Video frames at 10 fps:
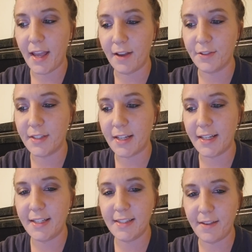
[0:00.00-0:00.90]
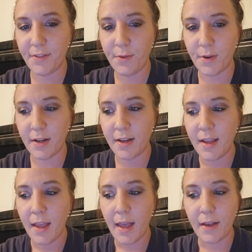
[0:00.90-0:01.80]
House in 1971,
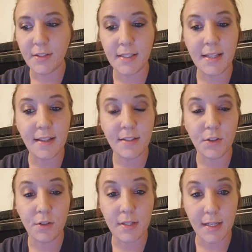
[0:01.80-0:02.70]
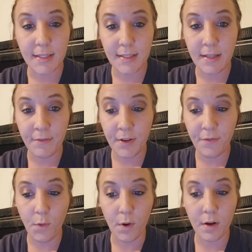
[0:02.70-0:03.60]
House and Dessler in
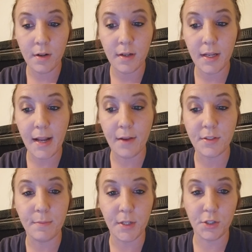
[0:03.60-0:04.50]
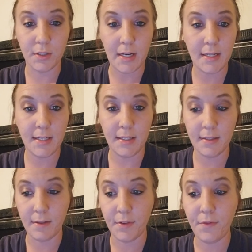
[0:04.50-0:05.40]
1974, and House and Mitchell in
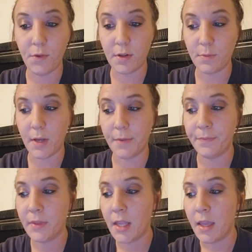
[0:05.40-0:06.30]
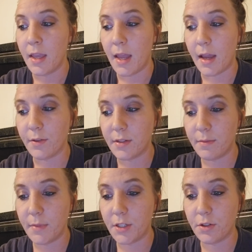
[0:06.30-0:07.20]
1974 as well. House and
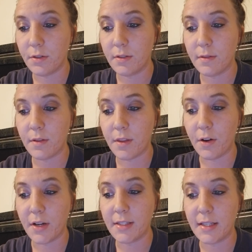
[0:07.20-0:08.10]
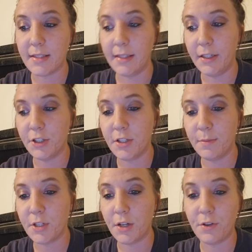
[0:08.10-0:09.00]
Mitchell's theory says leadership
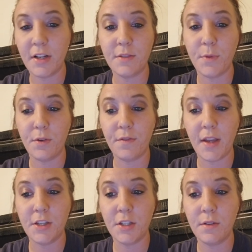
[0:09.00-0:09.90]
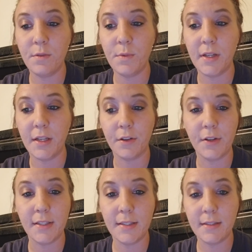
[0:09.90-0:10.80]
generates motivation when it
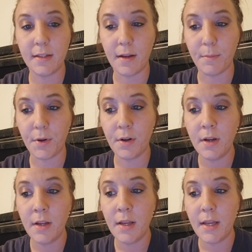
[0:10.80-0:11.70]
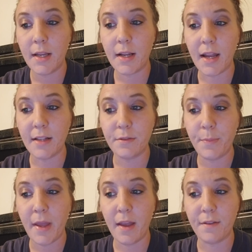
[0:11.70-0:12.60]
increases the number and kinds of
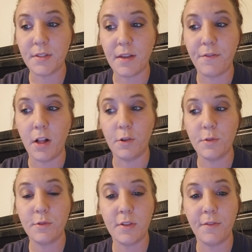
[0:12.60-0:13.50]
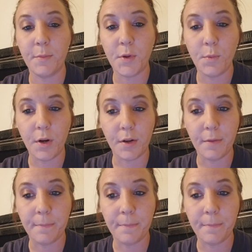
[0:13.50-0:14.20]
payoffs that followers receive from their work.